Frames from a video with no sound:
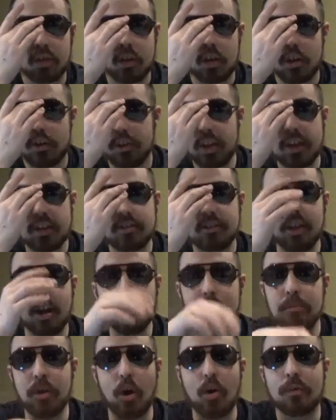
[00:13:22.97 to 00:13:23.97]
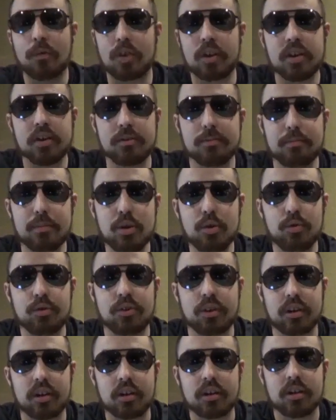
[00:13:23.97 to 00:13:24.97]
they dubbed over his
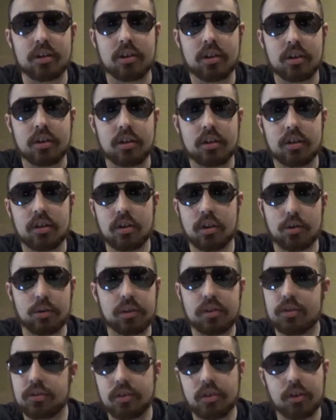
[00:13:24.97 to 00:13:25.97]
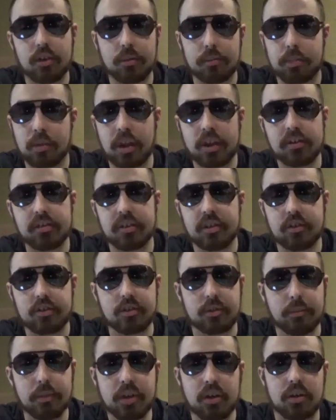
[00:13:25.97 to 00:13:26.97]
music, it still plays
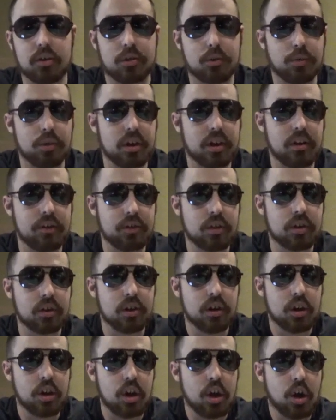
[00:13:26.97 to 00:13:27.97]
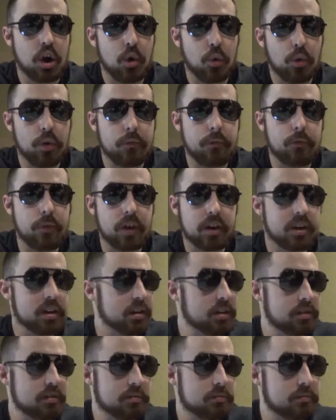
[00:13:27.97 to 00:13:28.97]
instrumental or whatever, with
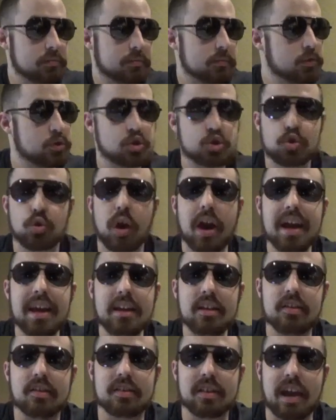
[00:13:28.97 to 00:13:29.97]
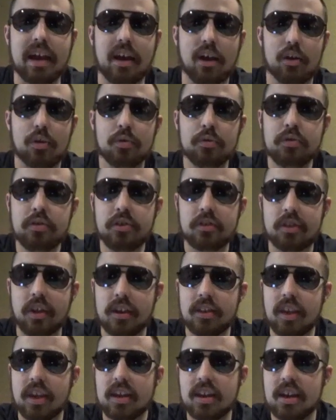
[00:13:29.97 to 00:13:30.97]
fucking train sounds, and
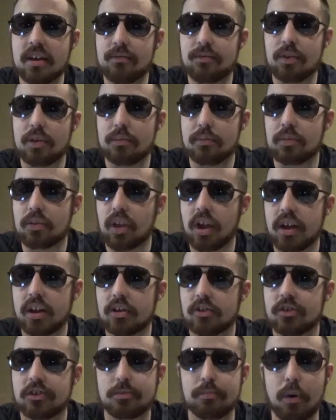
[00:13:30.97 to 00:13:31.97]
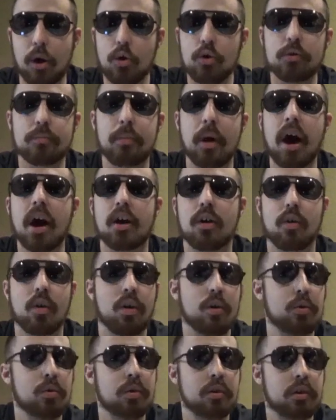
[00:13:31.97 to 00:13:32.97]
they give him, like, smoke
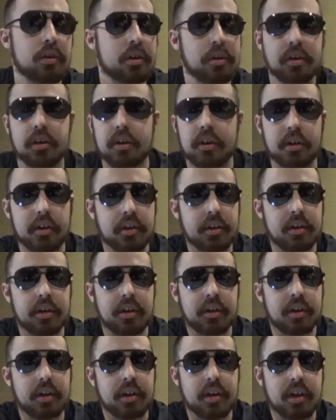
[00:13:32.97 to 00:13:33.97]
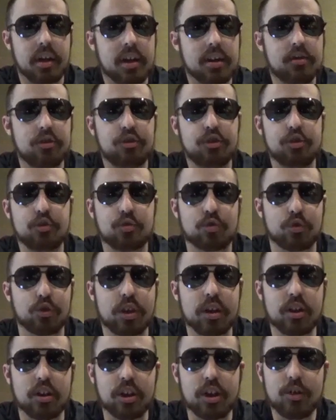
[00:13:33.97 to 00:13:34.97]
pyro. It's just
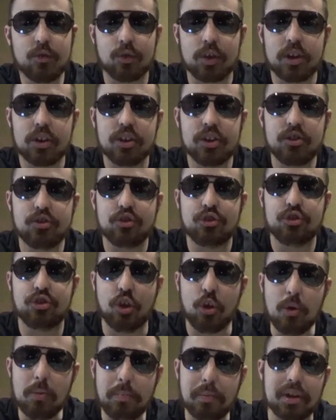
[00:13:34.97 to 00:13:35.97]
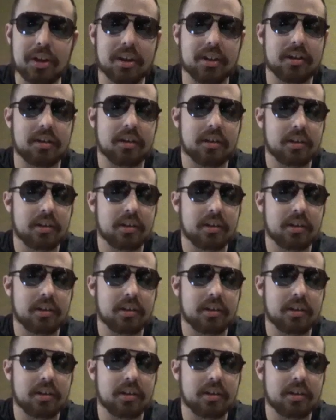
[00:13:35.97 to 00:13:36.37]
really, really stupid.